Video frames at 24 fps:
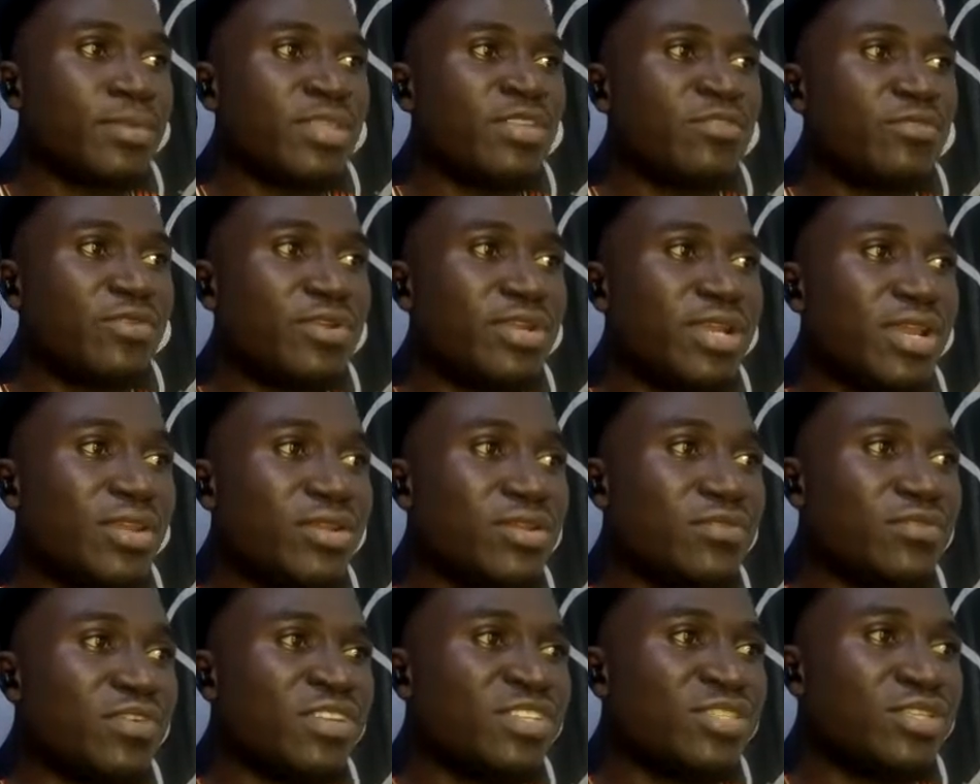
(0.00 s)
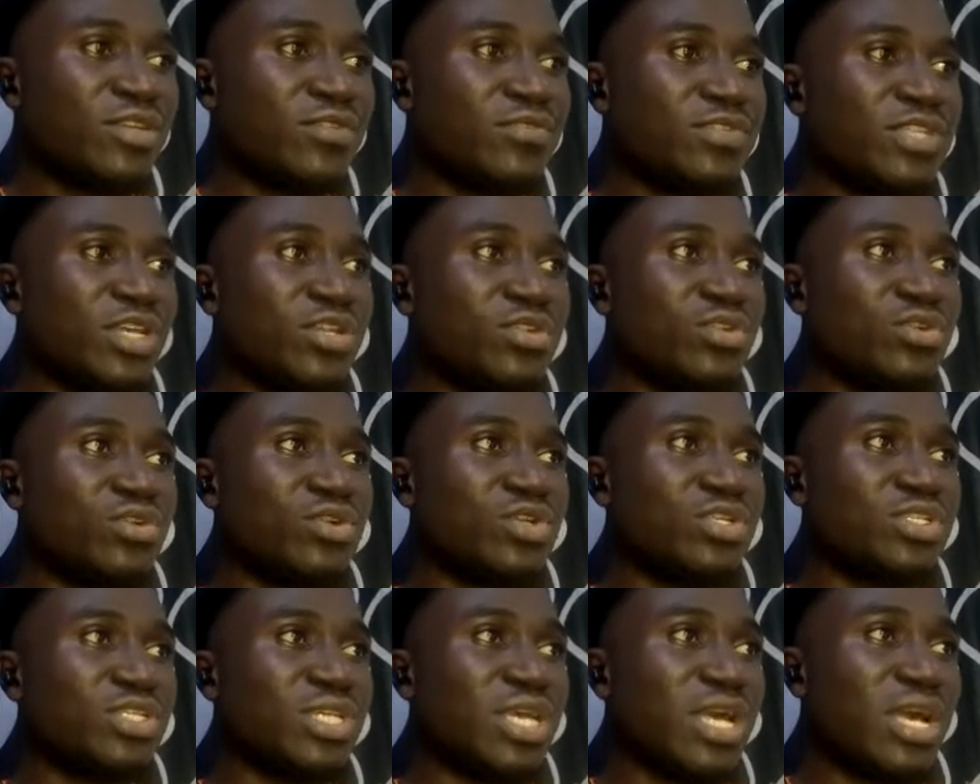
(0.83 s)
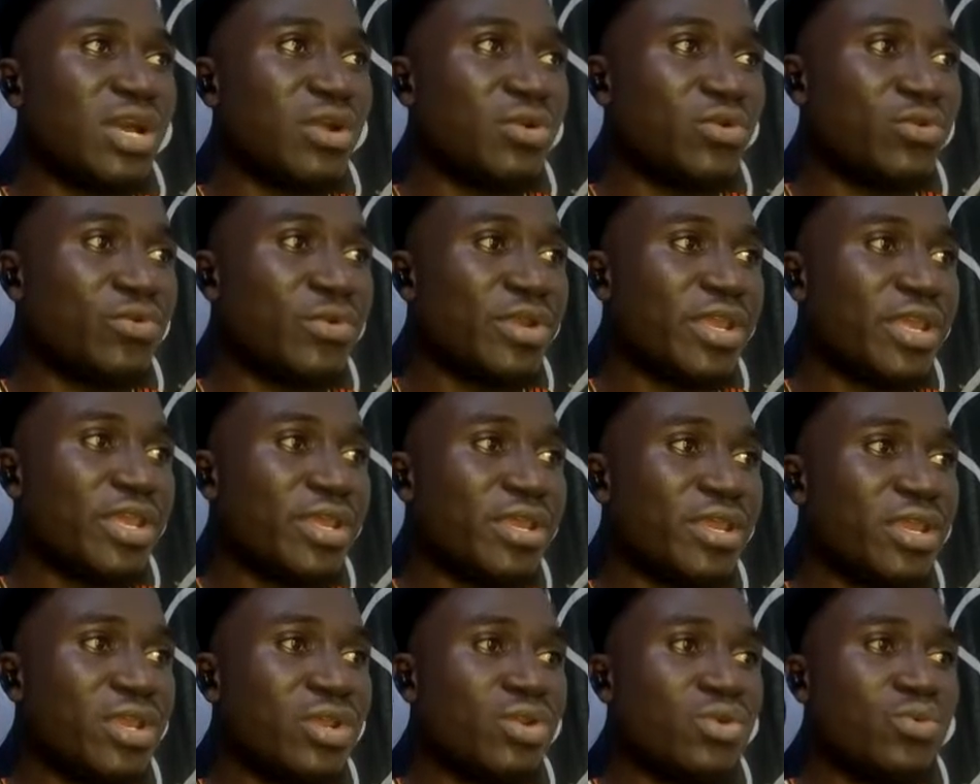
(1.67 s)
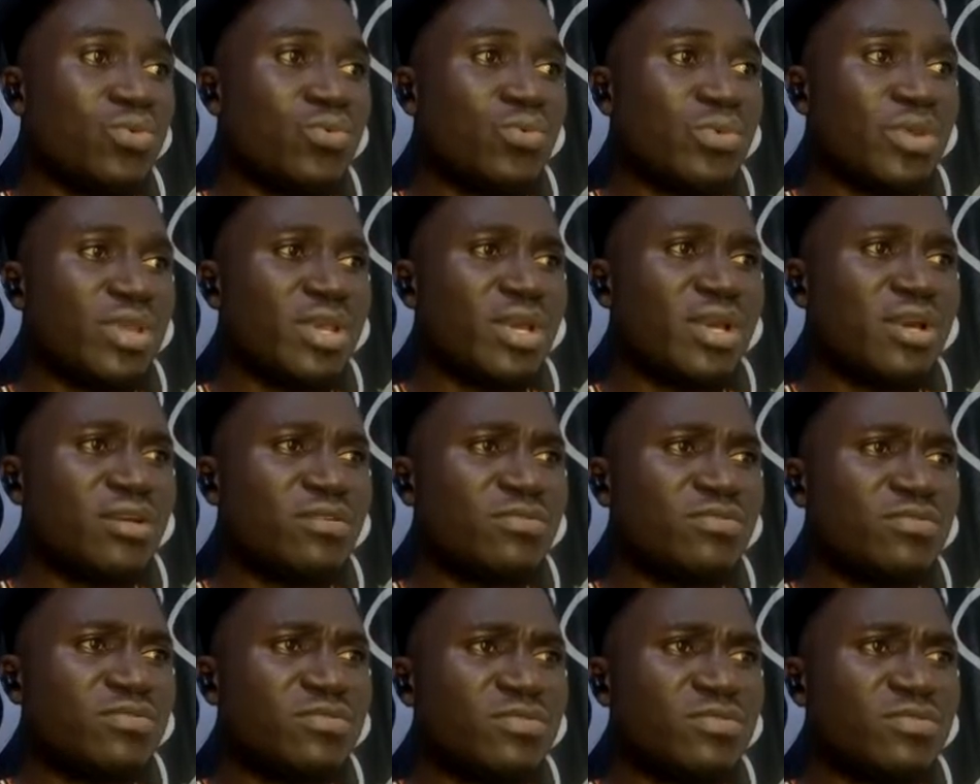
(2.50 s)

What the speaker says: Federal University of Technology, Akure. We have